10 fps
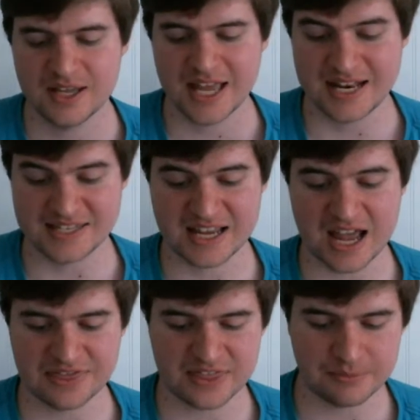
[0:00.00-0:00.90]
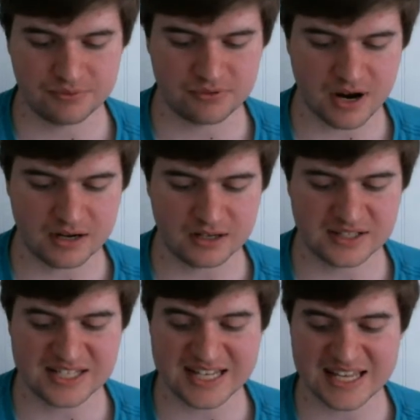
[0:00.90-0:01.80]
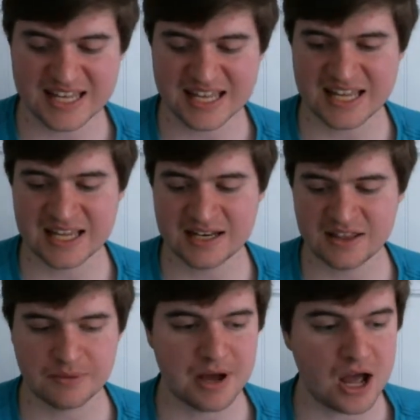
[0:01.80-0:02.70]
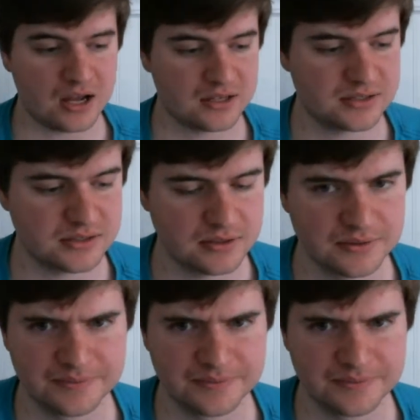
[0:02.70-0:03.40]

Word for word: And it's got the product in the box.